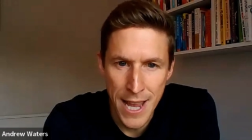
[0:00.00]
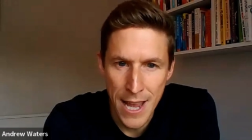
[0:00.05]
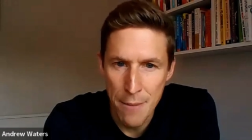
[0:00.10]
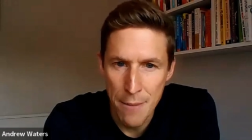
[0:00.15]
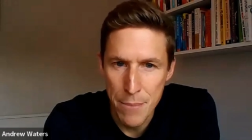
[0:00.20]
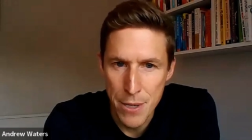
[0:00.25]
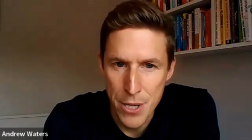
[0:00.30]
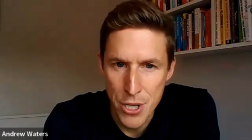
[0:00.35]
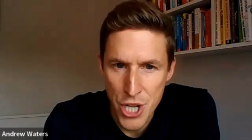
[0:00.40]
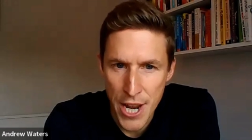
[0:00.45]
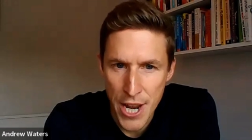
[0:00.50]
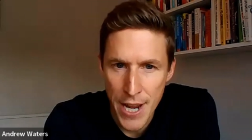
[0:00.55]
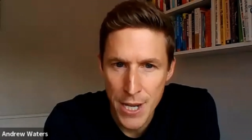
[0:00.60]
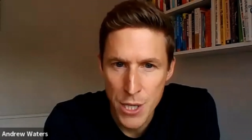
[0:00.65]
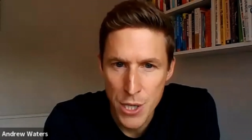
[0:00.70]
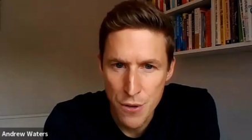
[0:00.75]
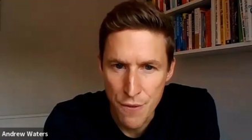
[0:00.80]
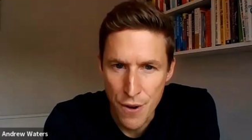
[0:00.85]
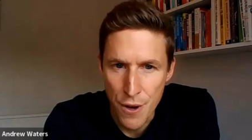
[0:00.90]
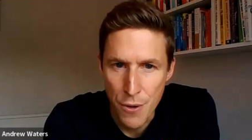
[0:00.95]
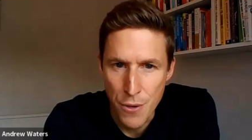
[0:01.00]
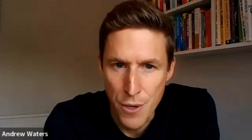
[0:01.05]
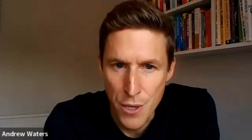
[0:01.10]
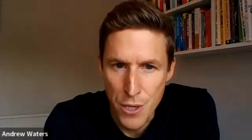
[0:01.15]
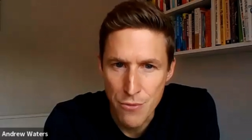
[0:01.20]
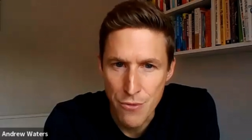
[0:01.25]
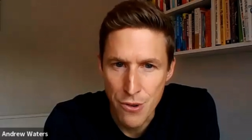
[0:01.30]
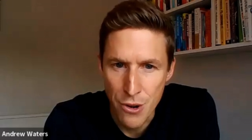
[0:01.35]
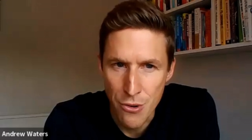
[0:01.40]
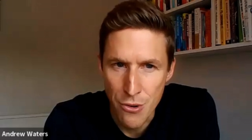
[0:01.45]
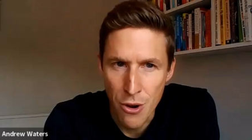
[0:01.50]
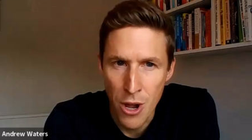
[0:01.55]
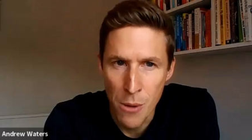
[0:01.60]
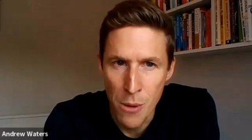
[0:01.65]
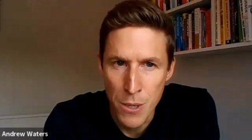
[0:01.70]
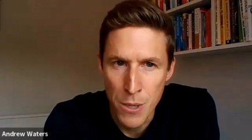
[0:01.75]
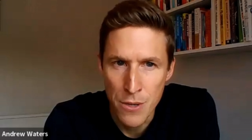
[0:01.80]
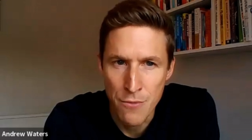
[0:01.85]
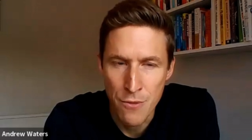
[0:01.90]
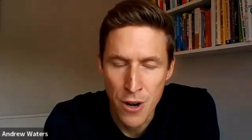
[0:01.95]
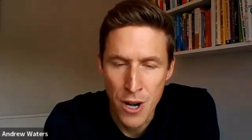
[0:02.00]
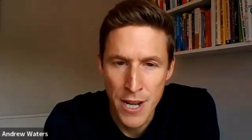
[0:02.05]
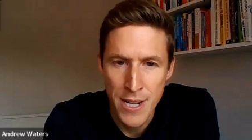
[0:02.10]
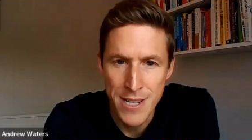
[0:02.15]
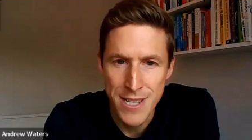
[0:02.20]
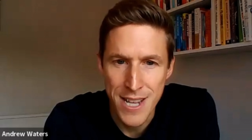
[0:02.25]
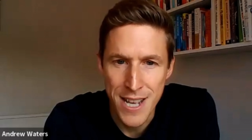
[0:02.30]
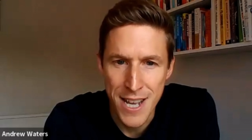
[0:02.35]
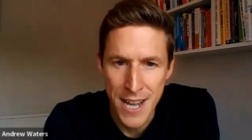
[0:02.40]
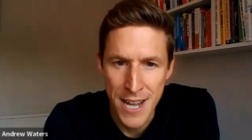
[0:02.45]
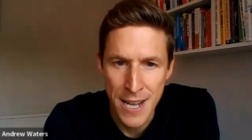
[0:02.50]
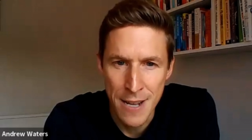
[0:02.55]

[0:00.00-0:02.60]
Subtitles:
It can be change-focused requirement, right?